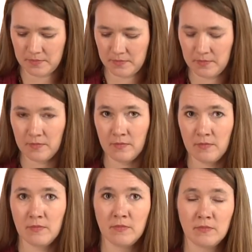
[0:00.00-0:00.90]

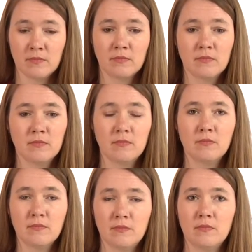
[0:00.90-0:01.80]

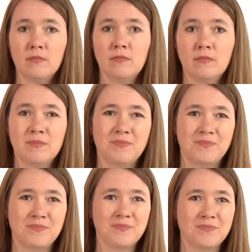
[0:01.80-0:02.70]
Nothing is said.